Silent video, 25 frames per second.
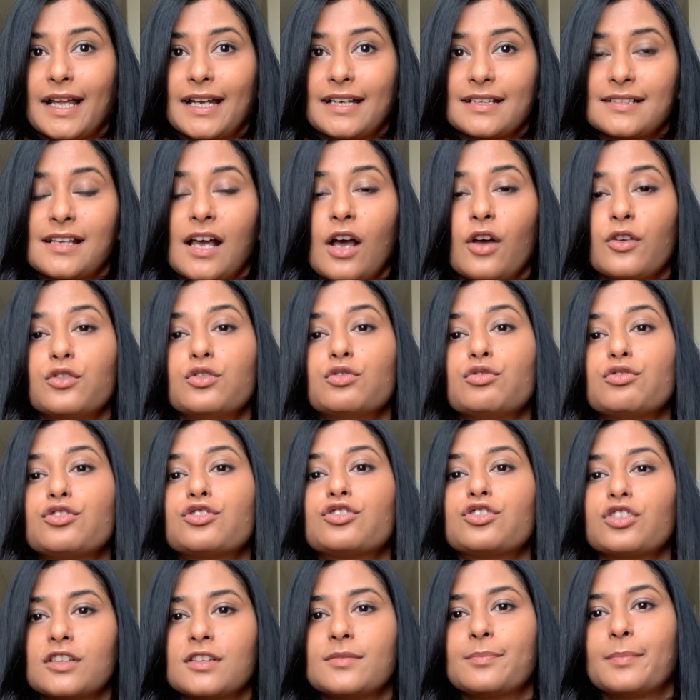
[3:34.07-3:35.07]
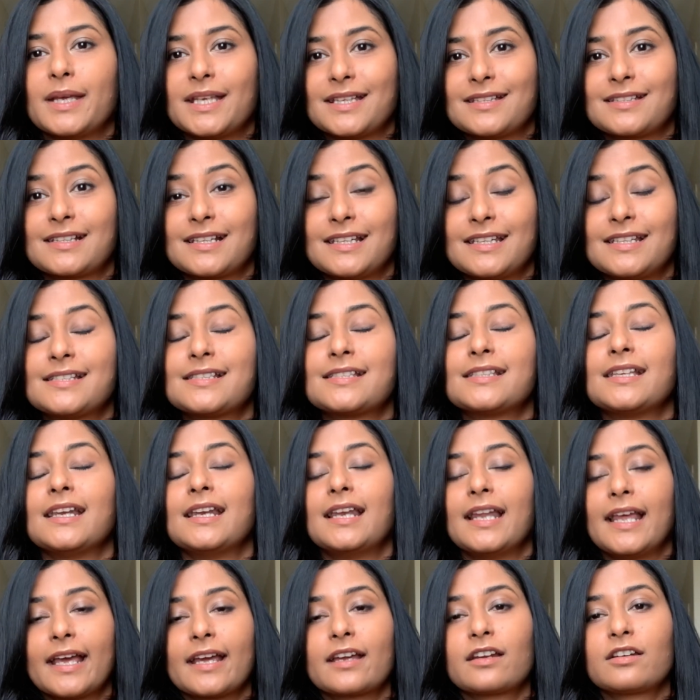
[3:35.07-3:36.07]
how you should basically
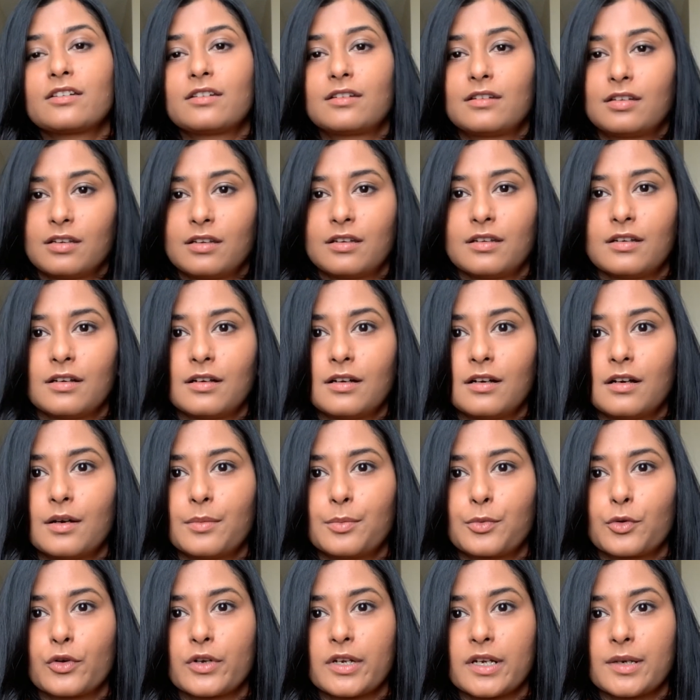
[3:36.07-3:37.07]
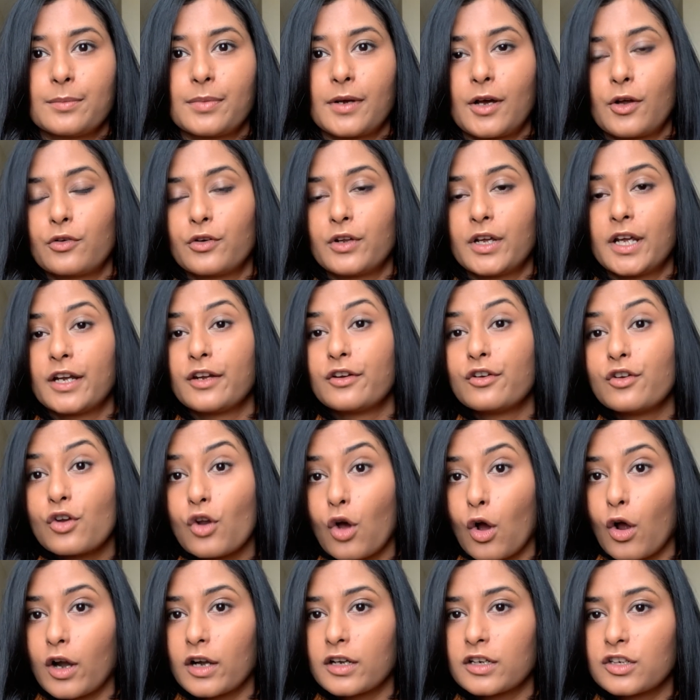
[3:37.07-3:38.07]
select a protein powder and
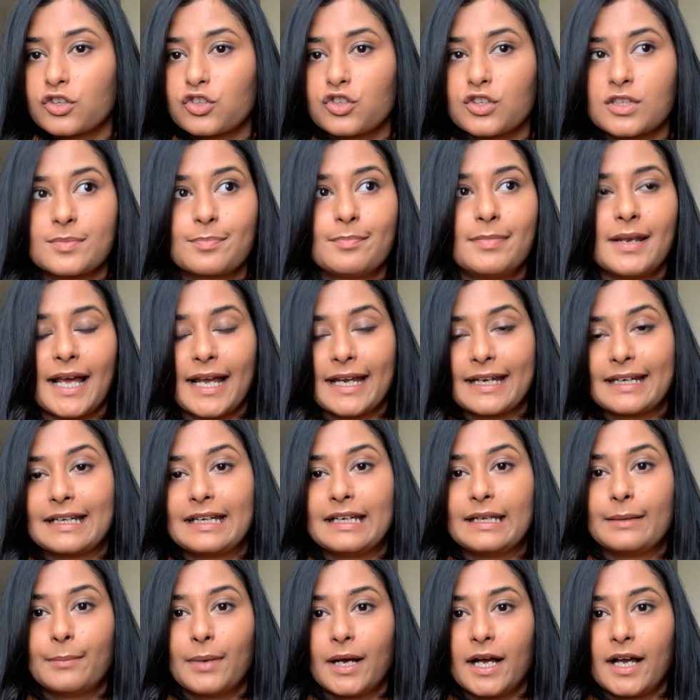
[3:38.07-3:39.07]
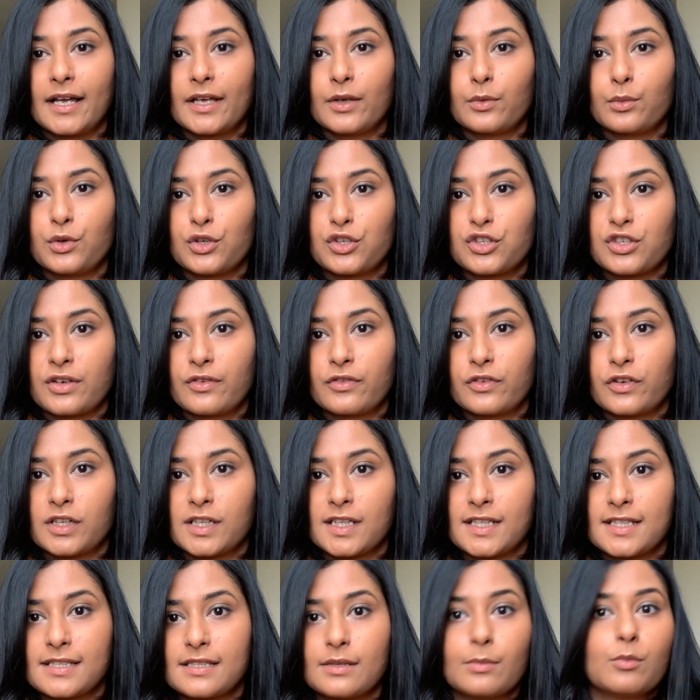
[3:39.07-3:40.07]
not just blindly buy whichever
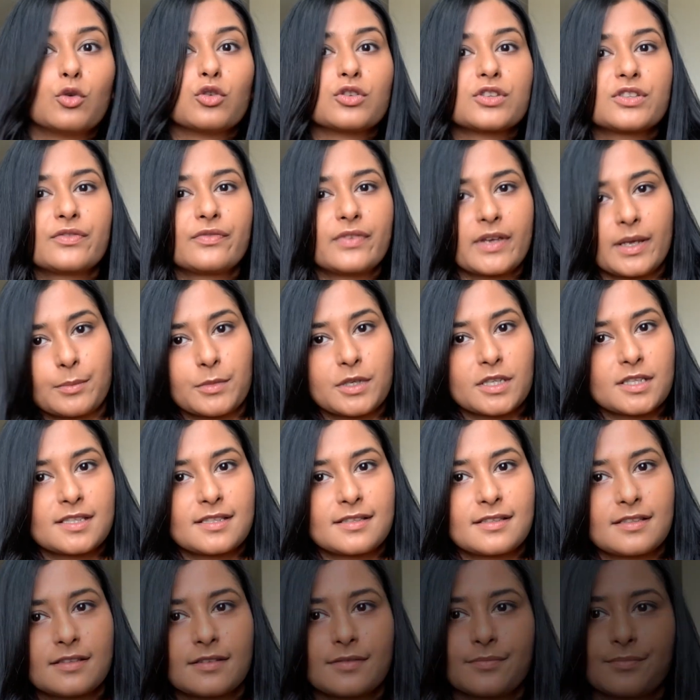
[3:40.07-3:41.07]
is the most famous.